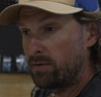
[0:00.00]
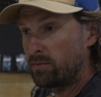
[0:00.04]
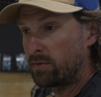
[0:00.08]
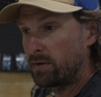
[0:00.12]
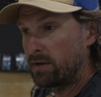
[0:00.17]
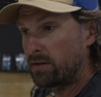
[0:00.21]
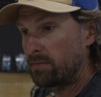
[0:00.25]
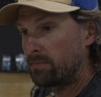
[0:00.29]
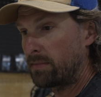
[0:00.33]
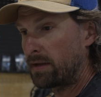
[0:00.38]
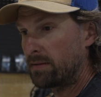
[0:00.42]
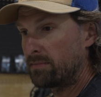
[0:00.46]

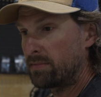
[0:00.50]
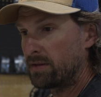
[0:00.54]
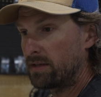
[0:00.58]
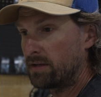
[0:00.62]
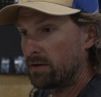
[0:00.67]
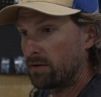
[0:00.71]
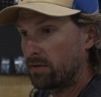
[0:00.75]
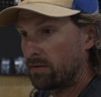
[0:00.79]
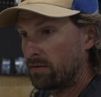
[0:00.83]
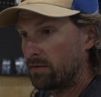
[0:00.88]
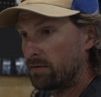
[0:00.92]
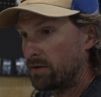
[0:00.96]
with might be
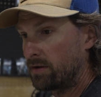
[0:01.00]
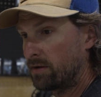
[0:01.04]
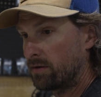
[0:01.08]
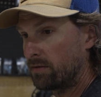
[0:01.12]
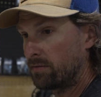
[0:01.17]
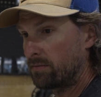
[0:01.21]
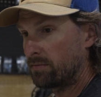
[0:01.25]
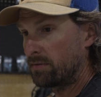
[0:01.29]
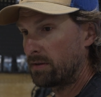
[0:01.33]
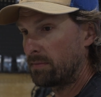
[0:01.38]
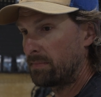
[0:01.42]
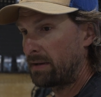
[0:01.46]

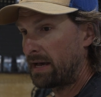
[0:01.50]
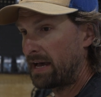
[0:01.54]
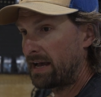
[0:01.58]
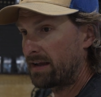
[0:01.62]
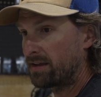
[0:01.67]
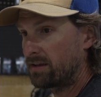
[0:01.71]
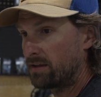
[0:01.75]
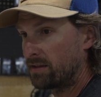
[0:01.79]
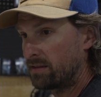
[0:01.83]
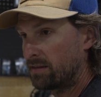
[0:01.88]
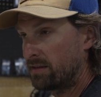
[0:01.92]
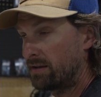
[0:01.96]

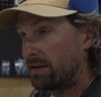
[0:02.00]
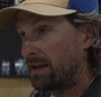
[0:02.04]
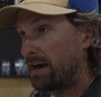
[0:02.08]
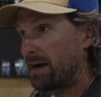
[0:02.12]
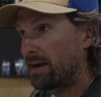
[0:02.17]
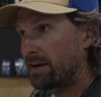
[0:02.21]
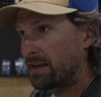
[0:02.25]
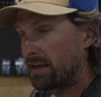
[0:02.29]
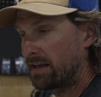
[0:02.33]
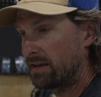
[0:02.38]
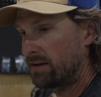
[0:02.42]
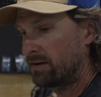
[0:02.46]
the
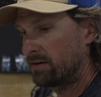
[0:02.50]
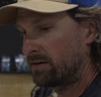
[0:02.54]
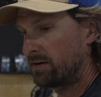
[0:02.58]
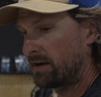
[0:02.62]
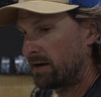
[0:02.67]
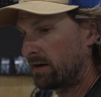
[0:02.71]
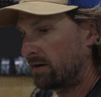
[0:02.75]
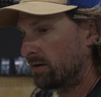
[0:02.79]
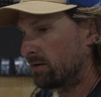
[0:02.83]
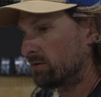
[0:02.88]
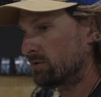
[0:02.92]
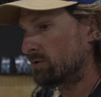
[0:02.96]
nock end of your
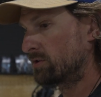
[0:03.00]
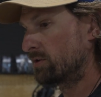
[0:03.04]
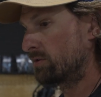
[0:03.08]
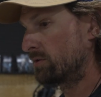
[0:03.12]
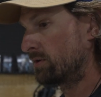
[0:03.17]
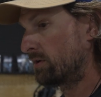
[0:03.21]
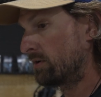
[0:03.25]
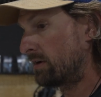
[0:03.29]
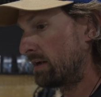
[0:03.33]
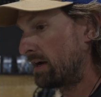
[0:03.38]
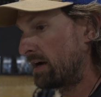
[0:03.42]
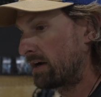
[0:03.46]
arrow, so
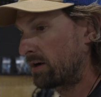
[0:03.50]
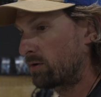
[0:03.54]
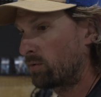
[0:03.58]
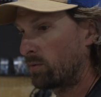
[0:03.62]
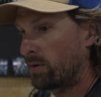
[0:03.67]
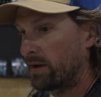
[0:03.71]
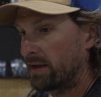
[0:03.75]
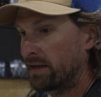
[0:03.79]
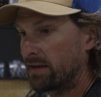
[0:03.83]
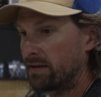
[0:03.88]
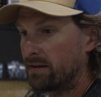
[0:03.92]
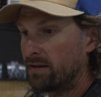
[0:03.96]
your nock
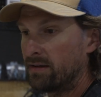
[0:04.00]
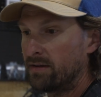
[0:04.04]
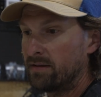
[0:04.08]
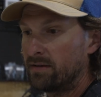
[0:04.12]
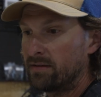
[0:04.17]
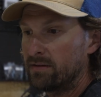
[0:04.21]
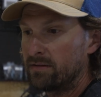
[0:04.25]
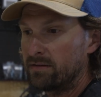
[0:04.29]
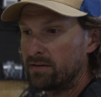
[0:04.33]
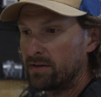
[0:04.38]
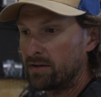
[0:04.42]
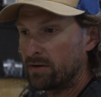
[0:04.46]
weight,
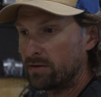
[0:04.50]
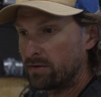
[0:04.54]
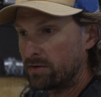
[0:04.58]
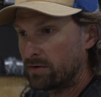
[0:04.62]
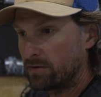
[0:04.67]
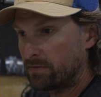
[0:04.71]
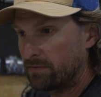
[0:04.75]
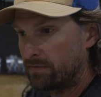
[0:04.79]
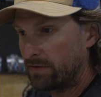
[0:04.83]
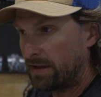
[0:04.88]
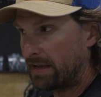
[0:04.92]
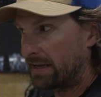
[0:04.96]

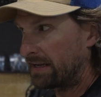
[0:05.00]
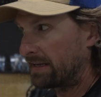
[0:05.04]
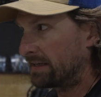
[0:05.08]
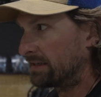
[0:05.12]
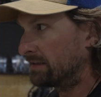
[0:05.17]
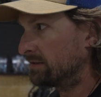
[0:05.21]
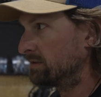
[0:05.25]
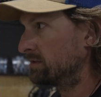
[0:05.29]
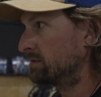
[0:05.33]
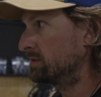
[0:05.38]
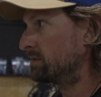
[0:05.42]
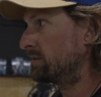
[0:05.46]
your
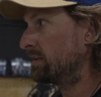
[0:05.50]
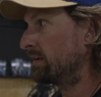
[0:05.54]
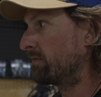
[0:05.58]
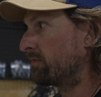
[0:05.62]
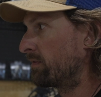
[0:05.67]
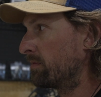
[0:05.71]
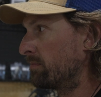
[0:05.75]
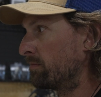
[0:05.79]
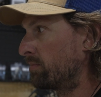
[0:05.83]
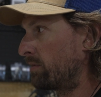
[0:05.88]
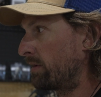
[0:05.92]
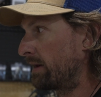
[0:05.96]
vanes,
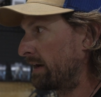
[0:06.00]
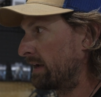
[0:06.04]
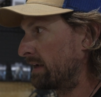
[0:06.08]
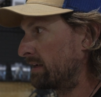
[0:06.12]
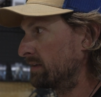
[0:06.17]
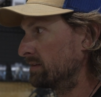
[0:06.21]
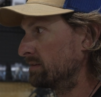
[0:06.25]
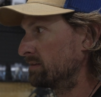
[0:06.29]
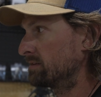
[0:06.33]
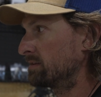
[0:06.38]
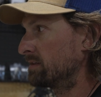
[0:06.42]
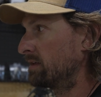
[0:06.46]
different
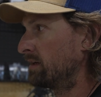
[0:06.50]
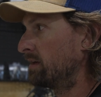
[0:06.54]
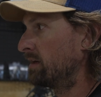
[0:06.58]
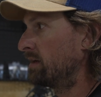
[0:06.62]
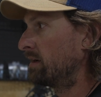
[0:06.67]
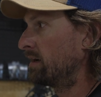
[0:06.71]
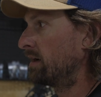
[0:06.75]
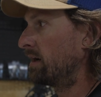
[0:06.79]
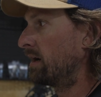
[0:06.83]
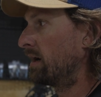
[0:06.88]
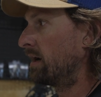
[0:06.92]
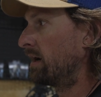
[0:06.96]
brands,
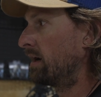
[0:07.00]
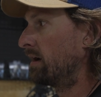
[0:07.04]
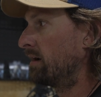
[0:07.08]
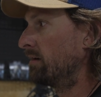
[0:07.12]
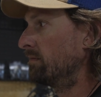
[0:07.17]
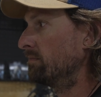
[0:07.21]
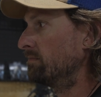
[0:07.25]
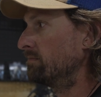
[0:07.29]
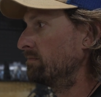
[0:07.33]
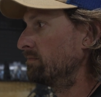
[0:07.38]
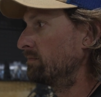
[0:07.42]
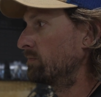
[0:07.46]

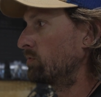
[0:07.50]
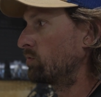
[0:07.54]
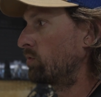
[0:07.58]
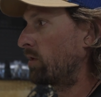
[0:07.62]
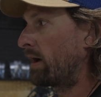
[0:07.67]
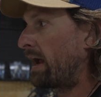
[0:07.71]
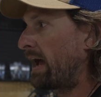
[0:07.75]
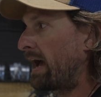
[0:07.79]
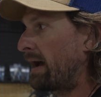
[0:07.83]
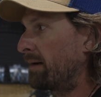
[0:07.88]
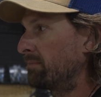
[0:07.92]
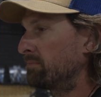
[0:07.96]

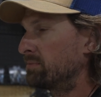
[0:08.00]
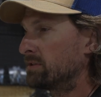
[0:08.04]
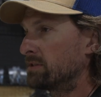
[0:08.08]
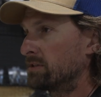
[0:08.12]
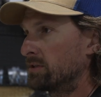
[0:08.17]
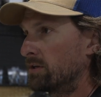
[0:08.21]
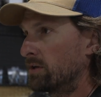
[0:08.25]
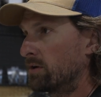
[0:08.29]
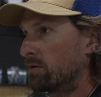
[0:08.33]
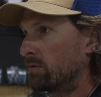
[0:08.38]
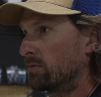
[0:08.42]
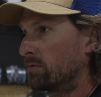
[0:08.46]
wraps,
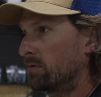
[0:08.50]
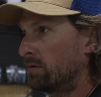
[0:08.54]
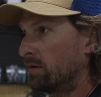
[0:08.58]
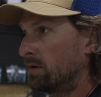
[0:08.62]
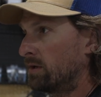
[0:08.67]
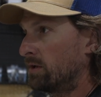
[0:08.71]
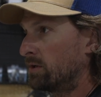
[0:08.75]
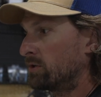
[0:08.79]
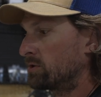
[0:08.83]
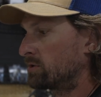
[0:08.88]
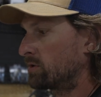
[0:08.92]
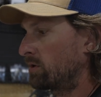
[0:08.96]

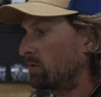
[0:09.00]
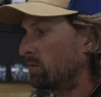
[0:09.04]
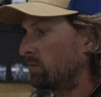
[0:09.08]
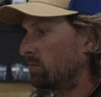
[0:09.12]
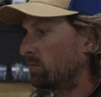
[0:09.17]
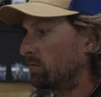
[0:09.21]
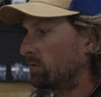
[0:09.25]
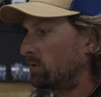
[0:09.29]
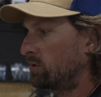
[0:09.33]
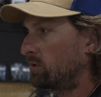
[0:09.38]
So